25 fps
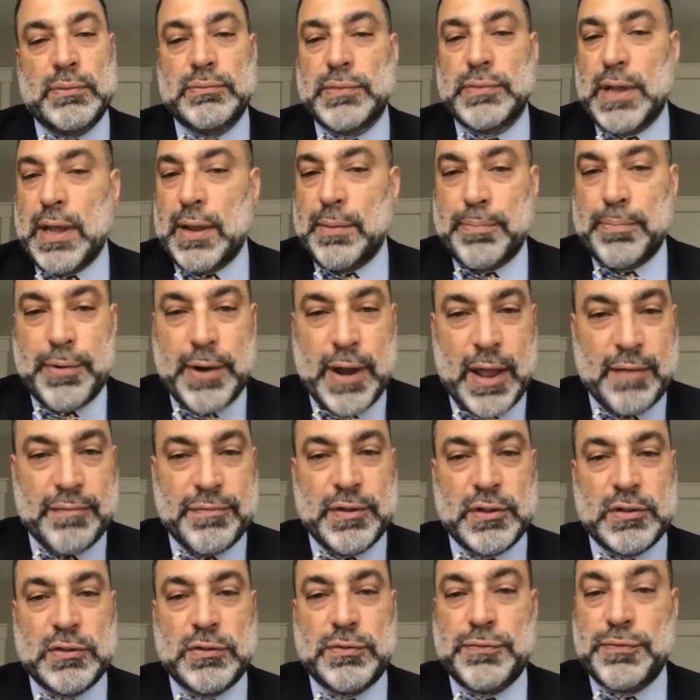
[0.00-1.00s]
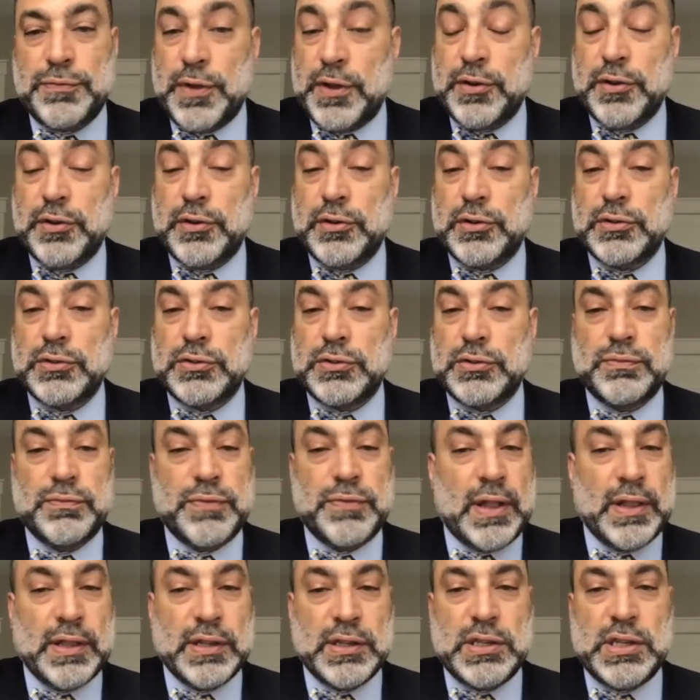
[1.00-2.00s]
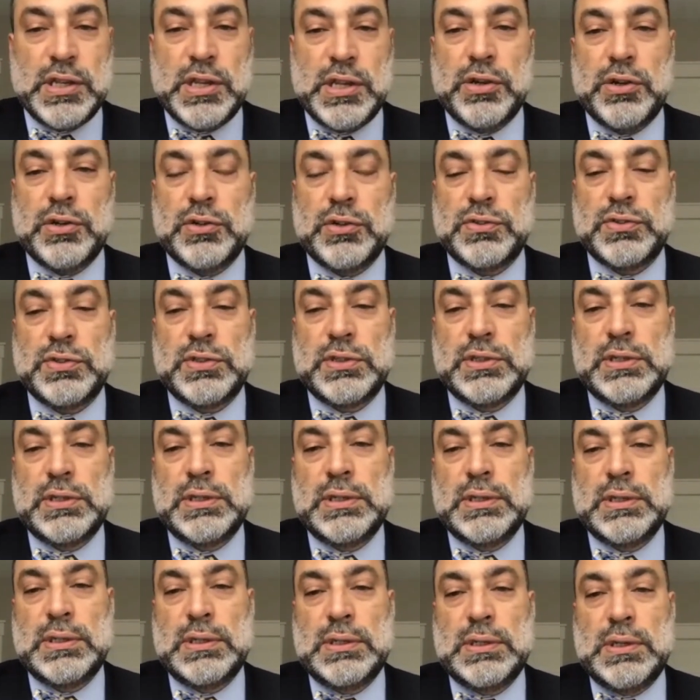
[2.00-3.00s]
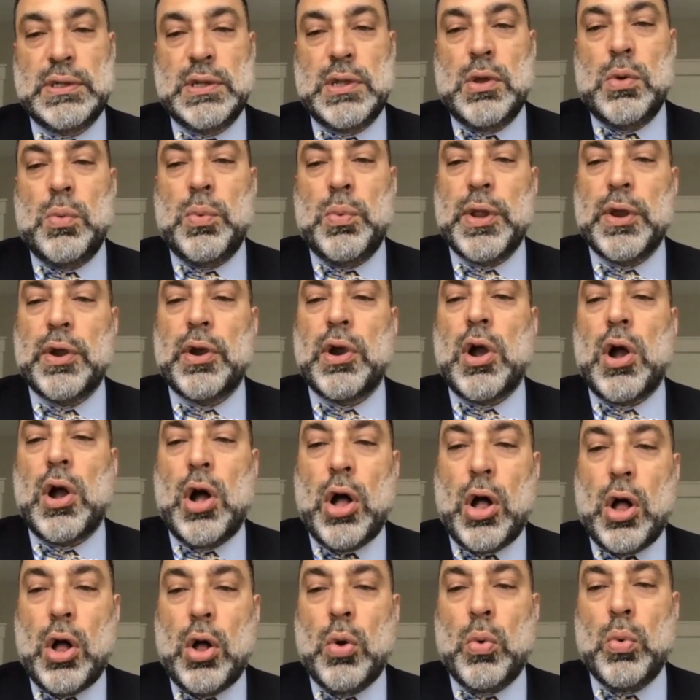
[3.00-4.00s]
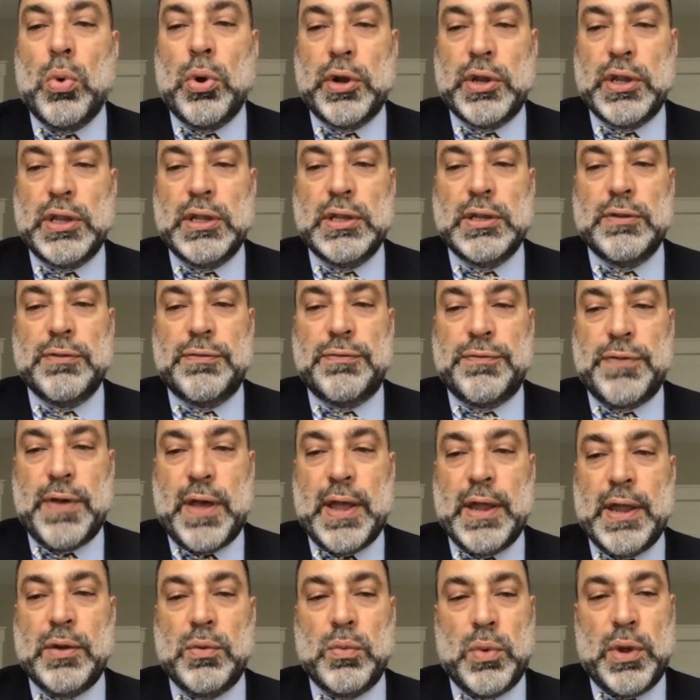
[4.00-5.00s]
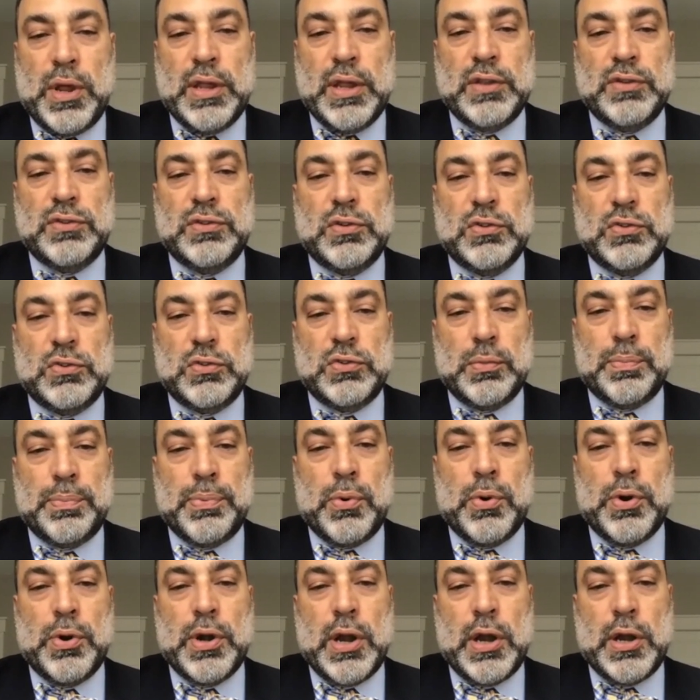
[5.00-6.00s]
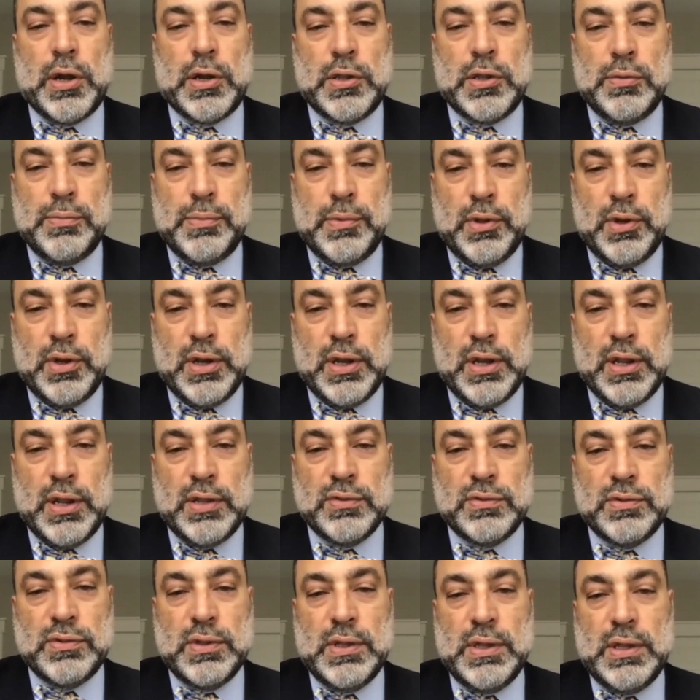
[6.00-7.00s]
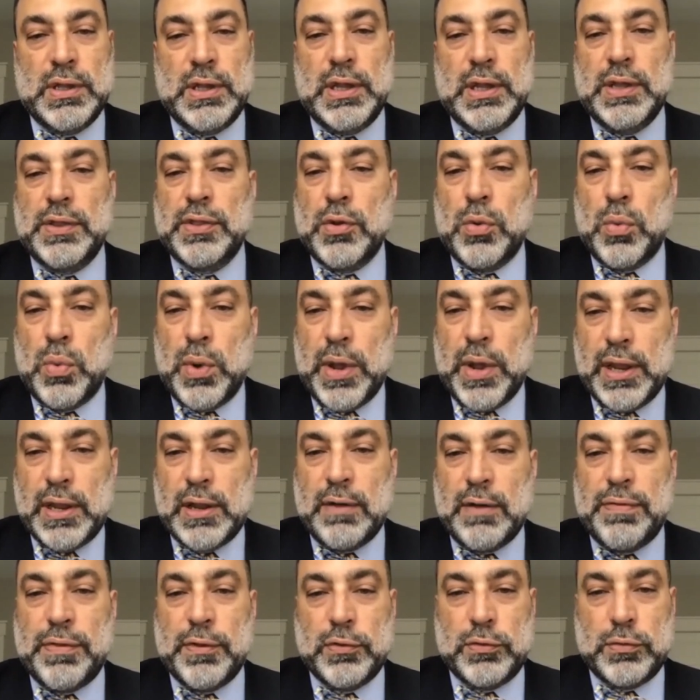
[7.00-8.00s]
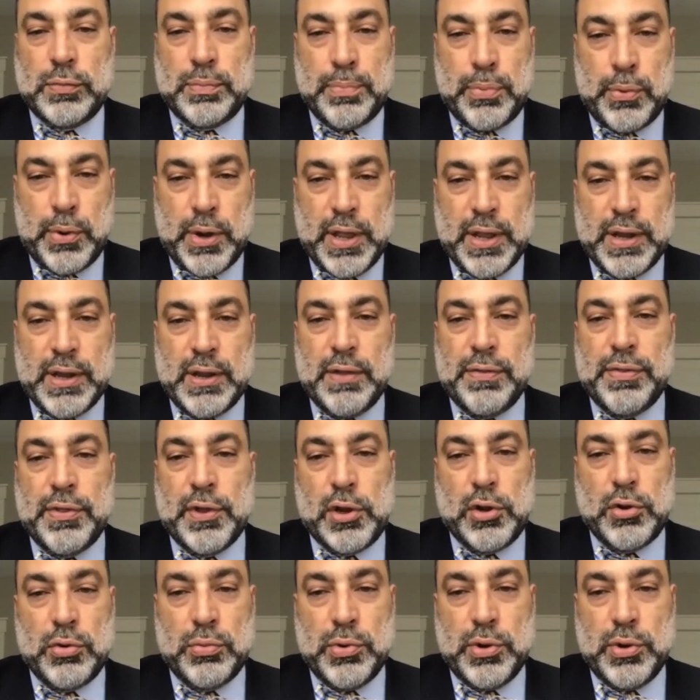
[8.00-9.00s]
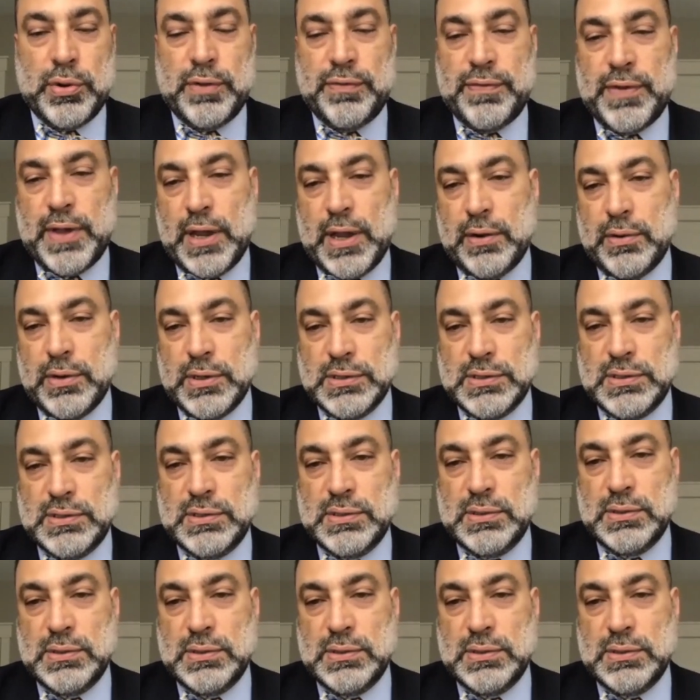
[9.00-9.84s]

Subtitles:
nonprofits, funders, volunteers, we are all working to find ways to support our communities in the wake of the spread of the coronavirus.